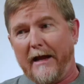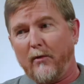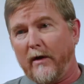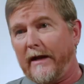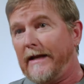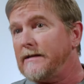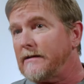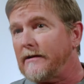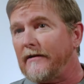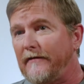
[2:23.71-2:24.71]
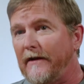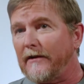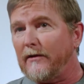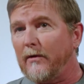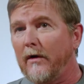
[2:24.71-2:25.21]
and what isn't going to fail
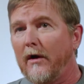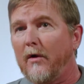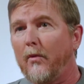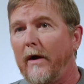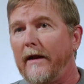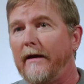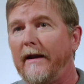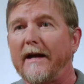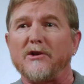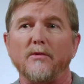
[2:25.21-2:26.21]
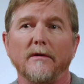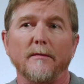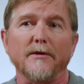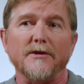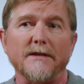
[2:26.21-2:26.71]
you when an actual
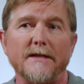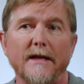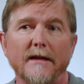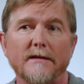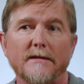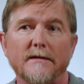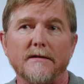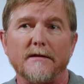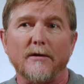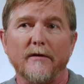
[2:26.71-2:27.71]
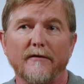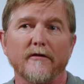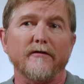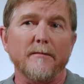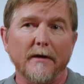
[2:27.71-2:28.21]
emergency hits. So if you're
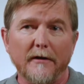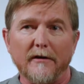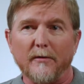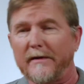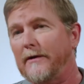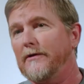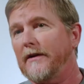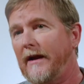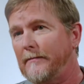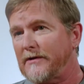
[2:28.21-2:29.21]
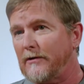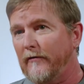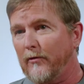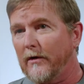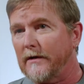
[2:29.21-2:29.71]
familiar with how your camp
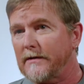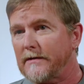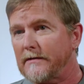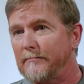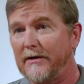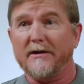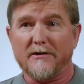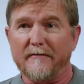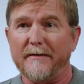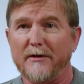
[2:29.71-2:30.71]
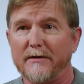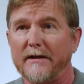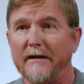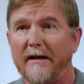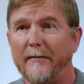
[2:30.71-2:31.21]
stove works, because you've been using
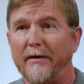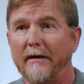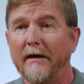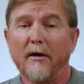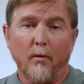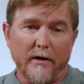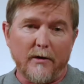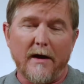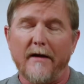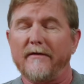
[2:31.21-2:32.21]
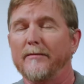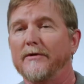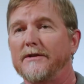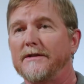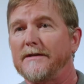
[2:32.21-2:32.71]
it camping, when you have an
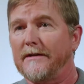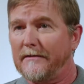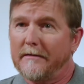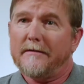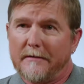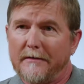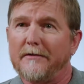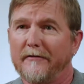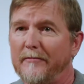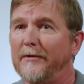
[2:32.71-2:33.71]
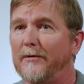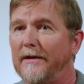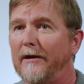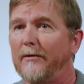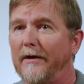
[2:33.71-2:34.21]
emergency, you're familiar with
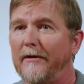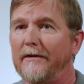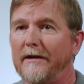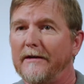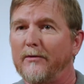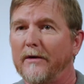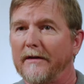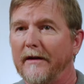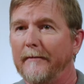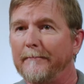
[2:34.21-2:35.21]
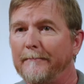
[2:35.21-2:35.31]
how you need it to work then.